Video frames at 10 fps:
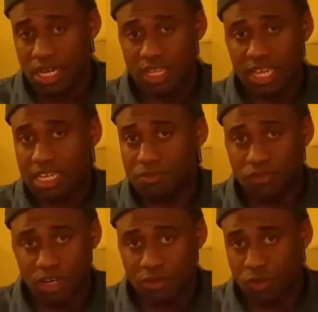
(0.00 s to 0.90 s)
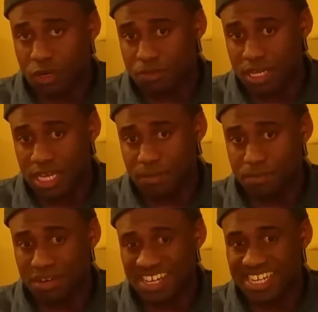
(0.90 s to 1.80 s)
And that could very well
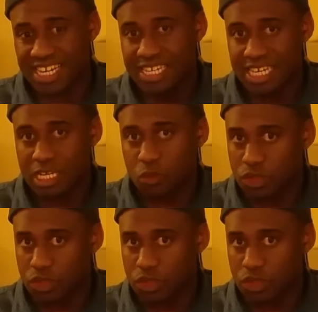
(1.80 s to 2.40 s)
be. But again,